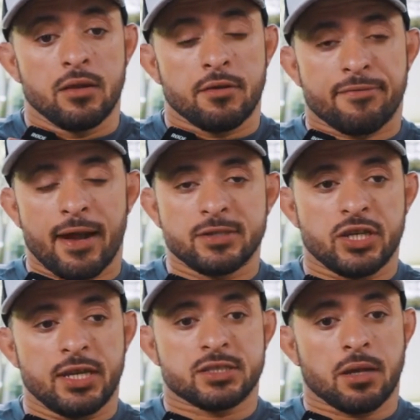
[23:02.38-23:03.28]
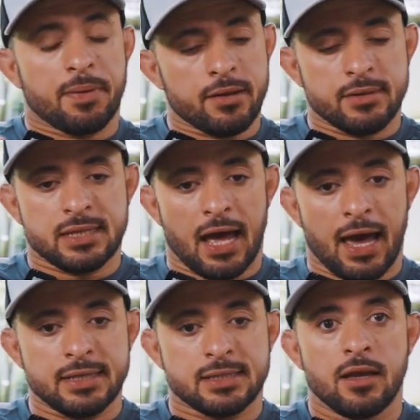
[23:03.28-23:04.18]
the Frenchies, comparing the
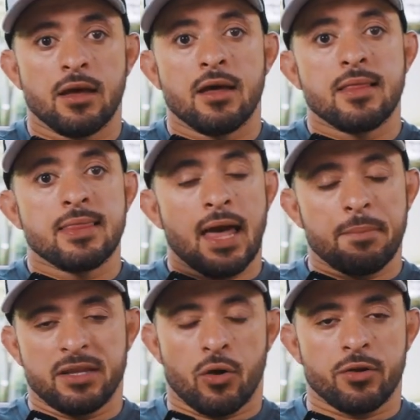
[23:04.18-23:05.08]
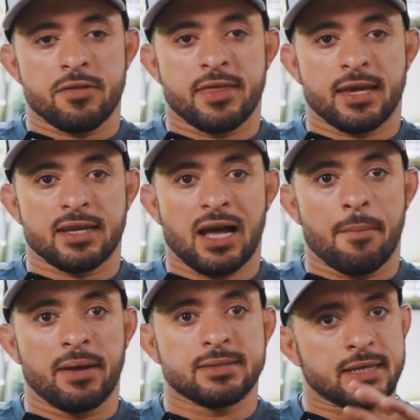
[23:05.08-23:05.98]
size, let me know what you think in the
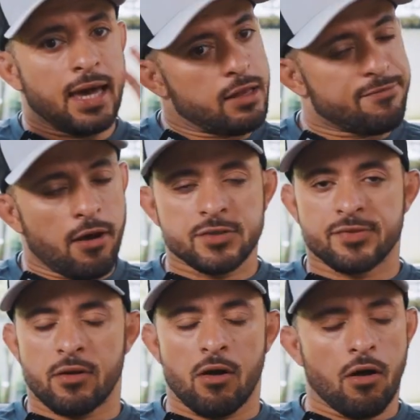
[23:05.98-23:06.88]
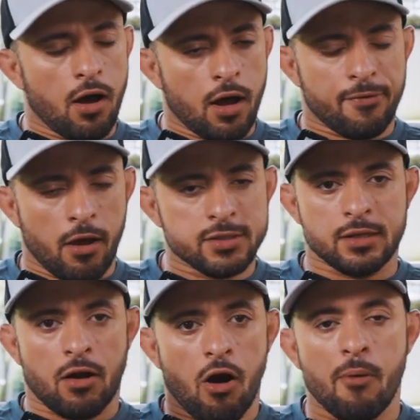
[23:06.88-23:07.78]
comments. Again, follow us
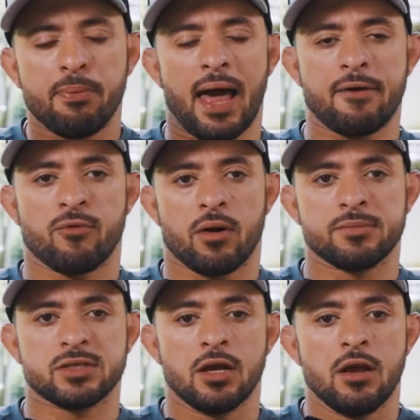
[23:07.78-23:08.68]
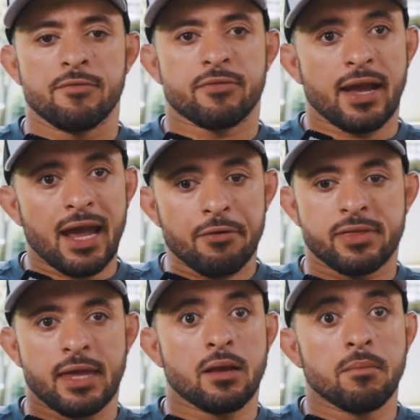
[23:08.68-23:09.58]
on all platforms for
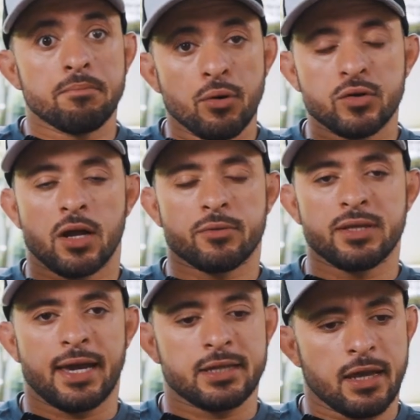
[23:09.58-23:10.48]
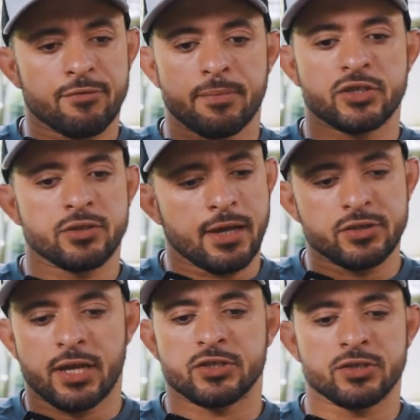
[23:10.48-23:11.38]
everything Bulldog related, informational,
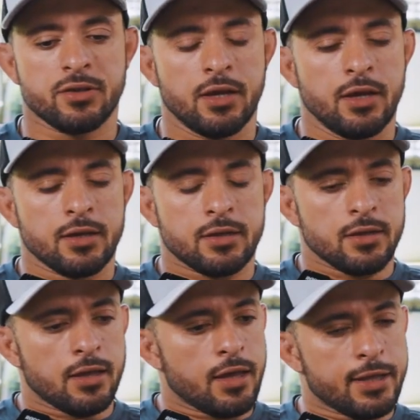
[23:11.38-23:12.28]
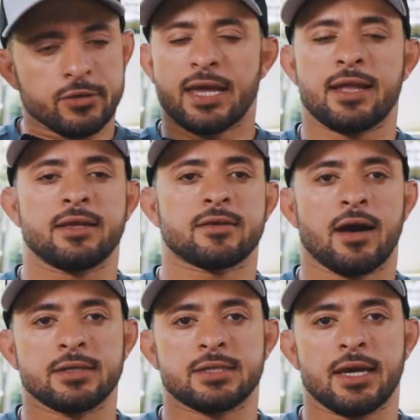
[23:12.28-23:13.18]
educational, entertaining
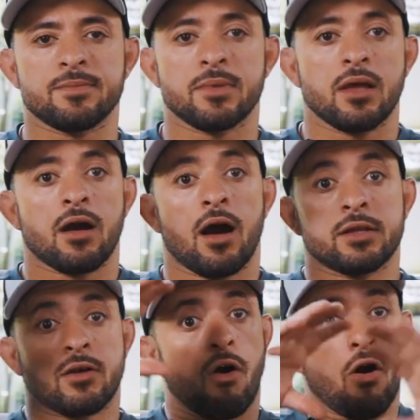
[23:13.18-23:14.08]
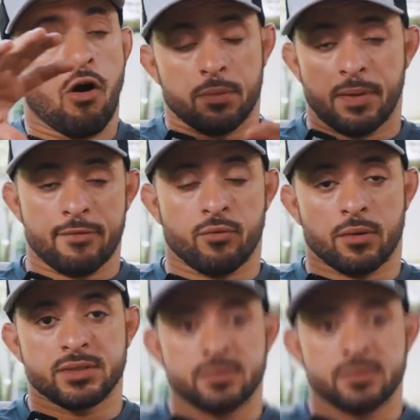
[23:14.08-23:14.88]
content on all the platforms.